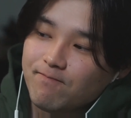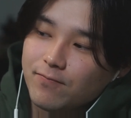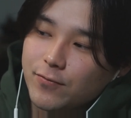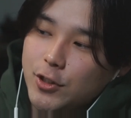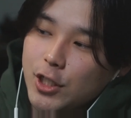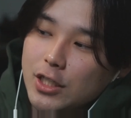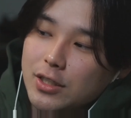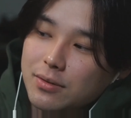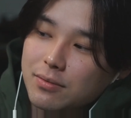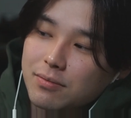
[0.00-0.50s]

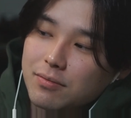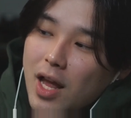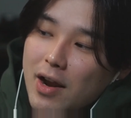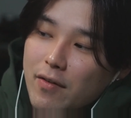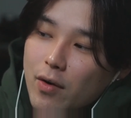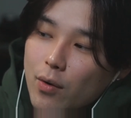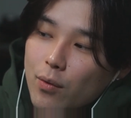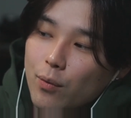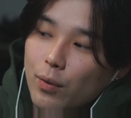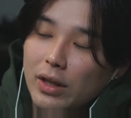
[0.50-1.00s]
just
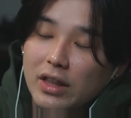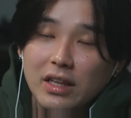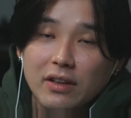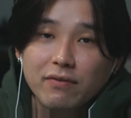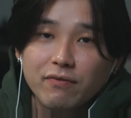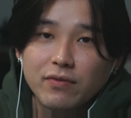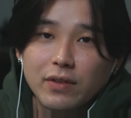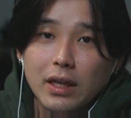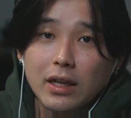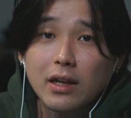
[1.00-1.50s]
never
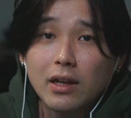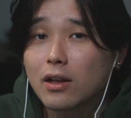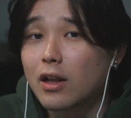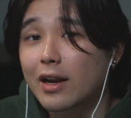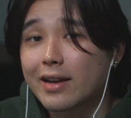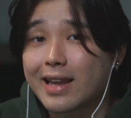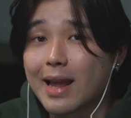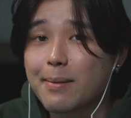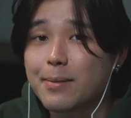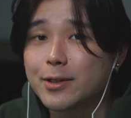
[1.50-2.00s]
really did a
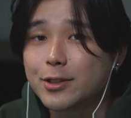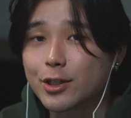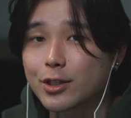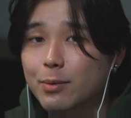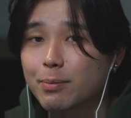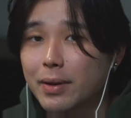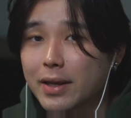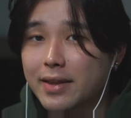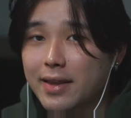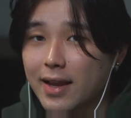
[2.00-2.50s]
lot of damage during
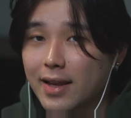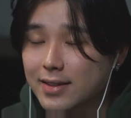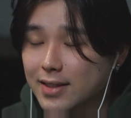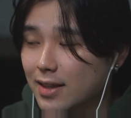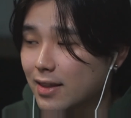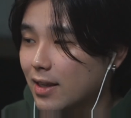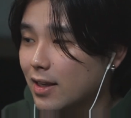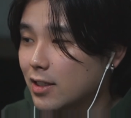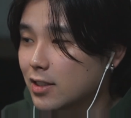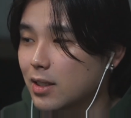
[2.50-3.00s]
the playtest.
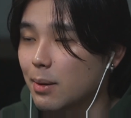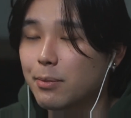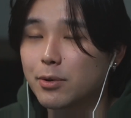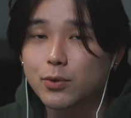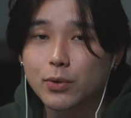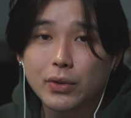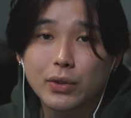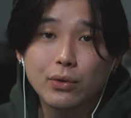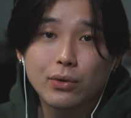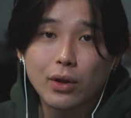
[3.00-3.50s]
I think his numbers
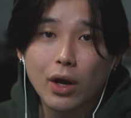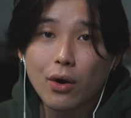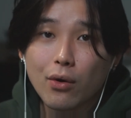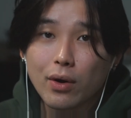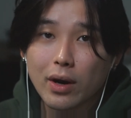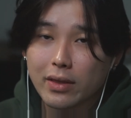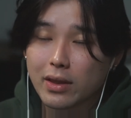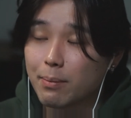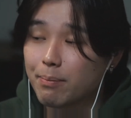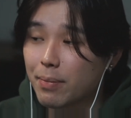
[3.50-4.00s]
were too
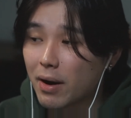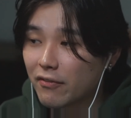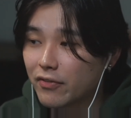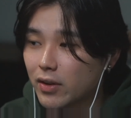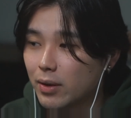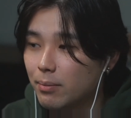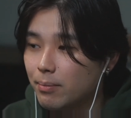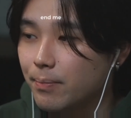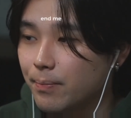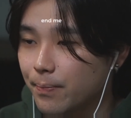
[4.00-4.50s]
low and they buffed
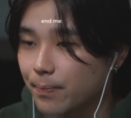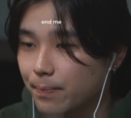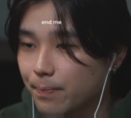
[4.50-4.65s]
him.